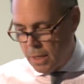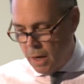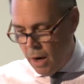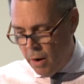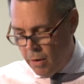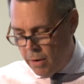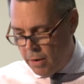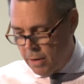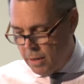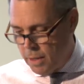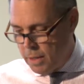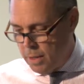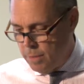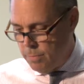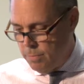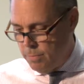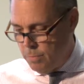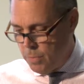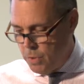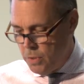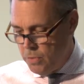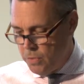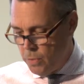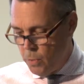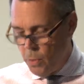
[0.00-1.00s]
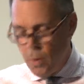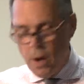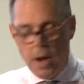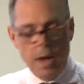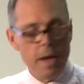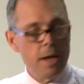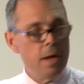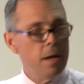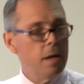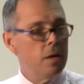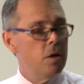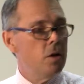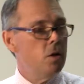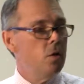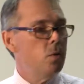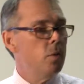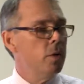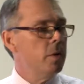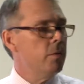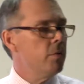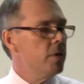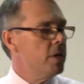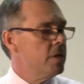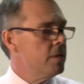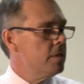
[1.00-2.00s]
currently move away and who
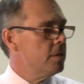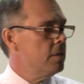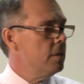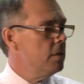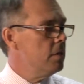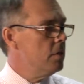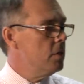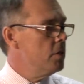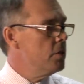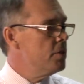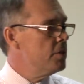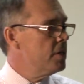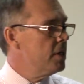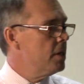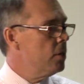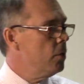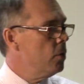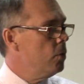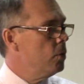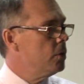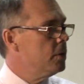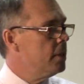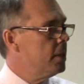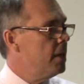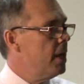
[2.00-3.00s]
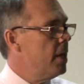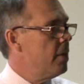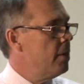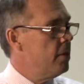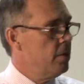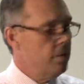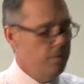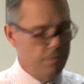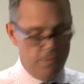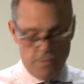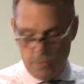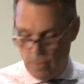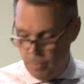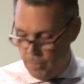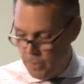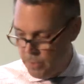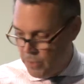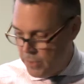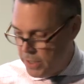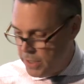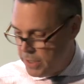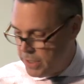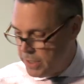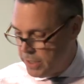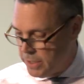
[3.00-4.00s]
we risk losing altogether from the
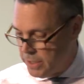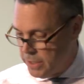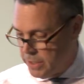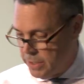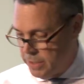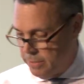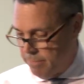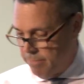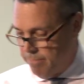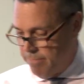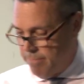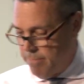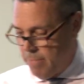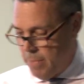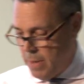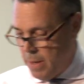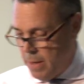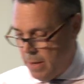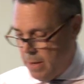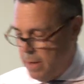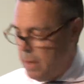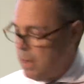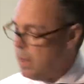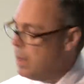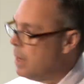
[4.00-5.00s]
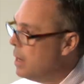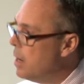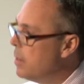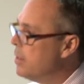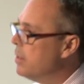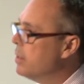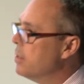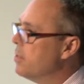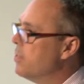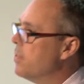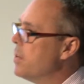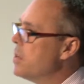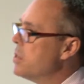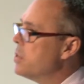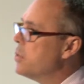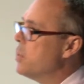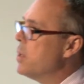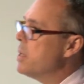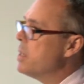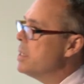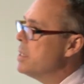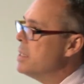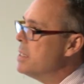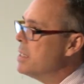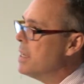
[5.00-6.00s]
regions. And I think the first
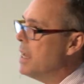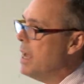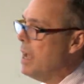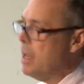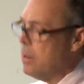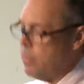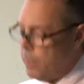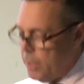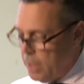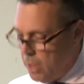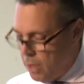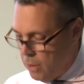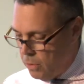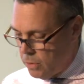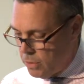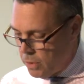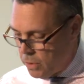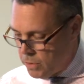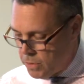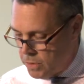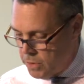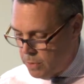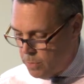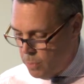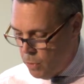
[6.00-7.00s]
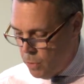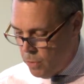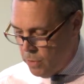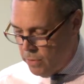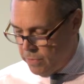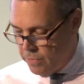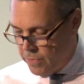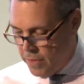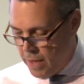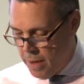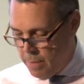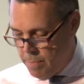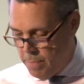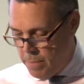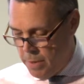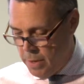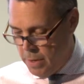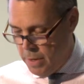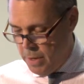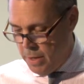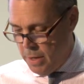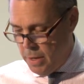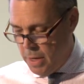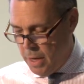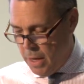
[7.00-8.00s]
question is, can we hold on to more of them
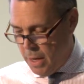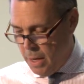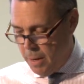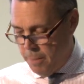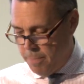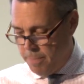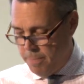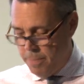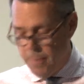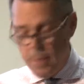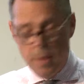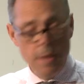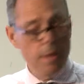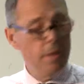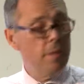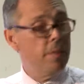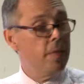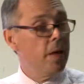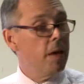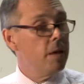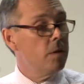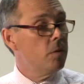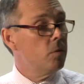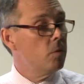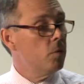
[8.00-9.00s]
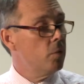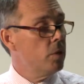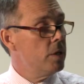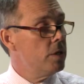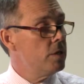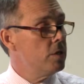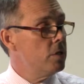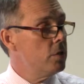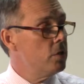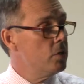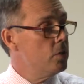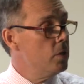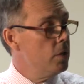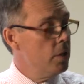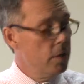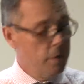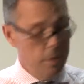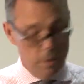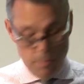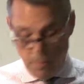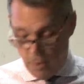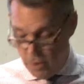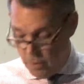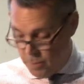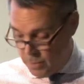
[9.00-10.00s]
than we do at
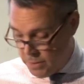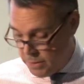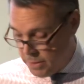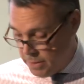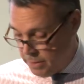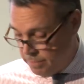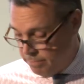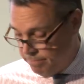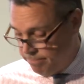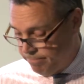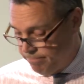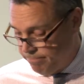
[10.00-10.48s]
the moment?